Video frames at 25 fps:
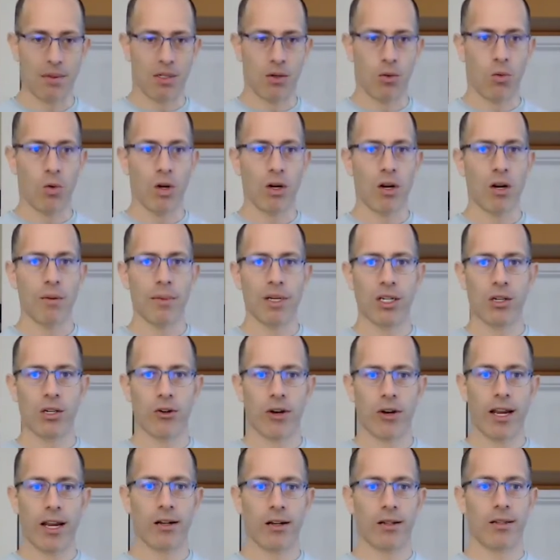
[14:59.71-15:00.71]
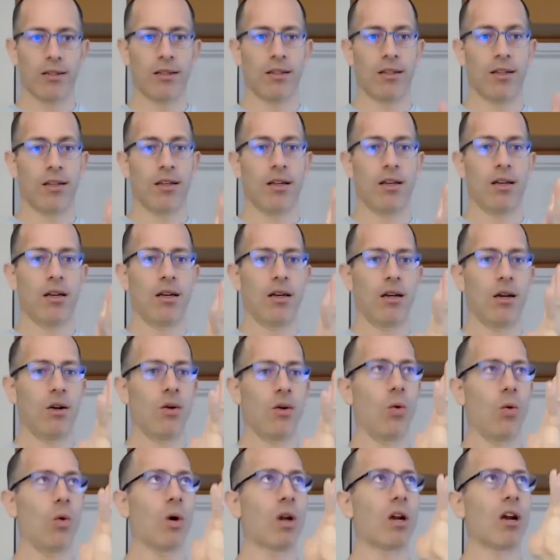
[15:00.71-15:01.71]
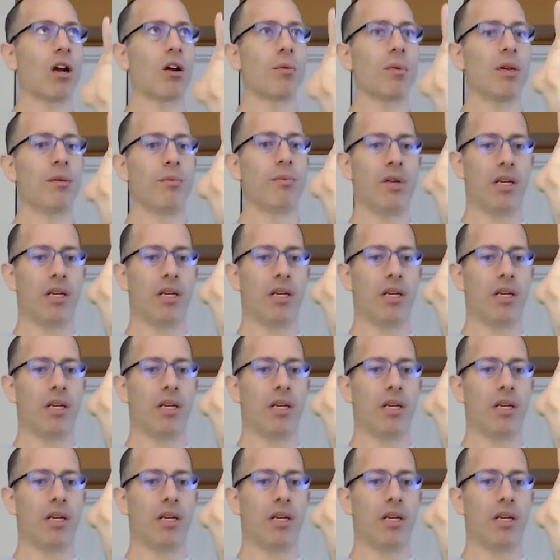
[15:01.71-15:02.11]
So one arm in cradle, one arm in